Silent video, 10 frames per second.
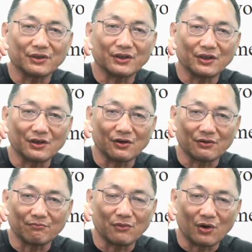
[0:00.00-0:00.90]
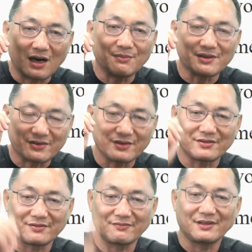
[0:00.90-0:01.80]
Muhammad
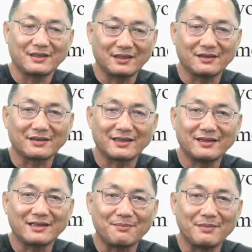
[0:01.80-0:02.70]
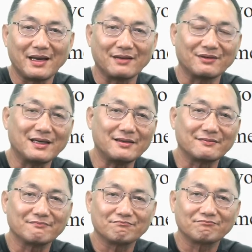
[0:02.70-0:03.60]
says, kill that man, right?
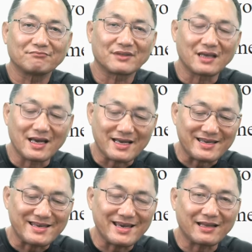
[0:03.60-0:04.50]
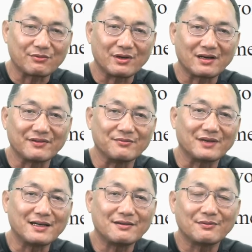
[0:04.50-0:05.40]
Get rid of him,
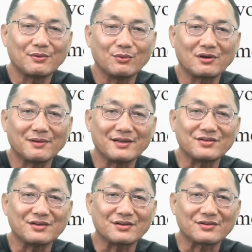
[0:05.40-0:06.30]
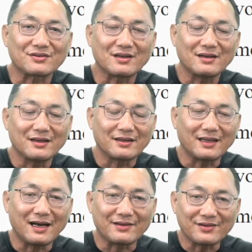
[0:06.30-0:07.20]
right? What about Jesus?
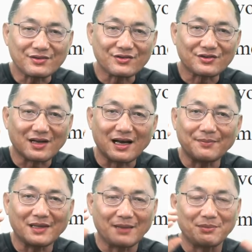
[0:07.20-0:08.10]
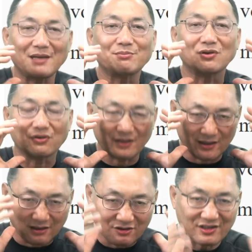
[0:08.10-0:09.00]
Now, this is time that people,
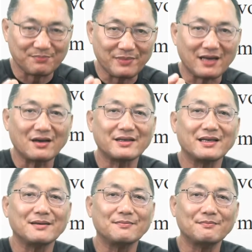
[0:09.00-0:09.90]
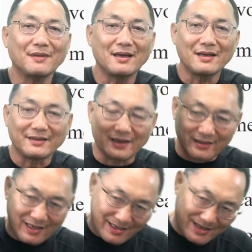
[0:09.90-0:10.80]
spat on him.
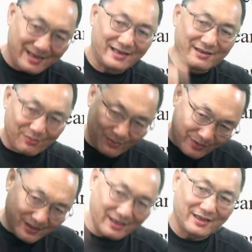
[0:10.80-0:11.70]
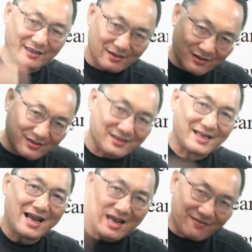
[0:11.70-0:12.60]
They hit with the,
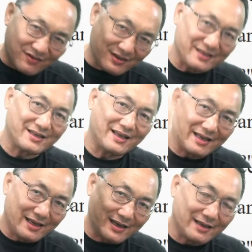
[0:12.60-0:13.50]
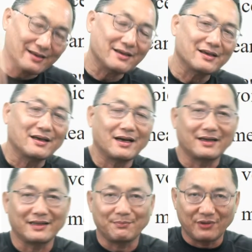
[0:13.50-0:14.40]
staff on his head.
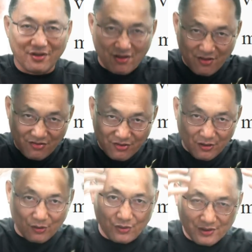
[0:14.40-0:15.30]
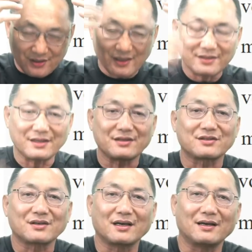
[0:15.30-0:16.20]
They put thorns in
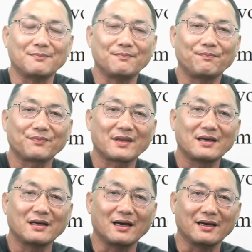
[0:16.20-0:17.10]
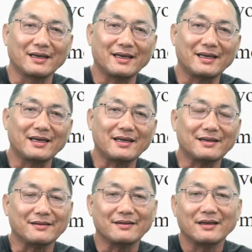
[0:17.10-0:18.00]
his head,
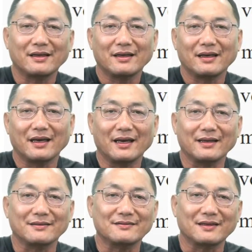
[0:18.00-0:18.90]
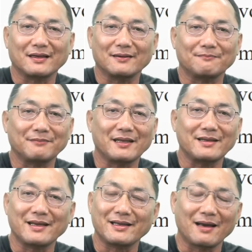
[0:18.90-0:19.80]
and
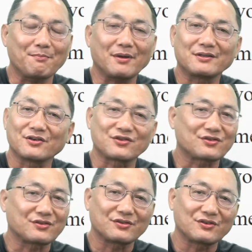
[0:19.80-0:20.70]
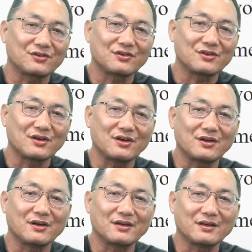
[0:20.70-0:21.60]
they just
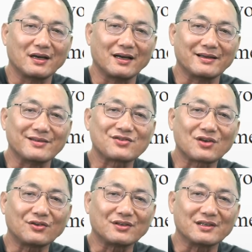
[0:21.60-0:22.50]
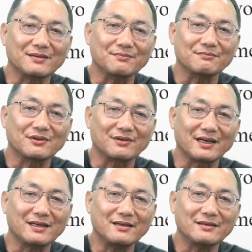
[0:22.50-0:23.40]
insulted him,
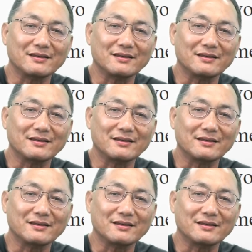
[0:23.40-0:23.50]
right?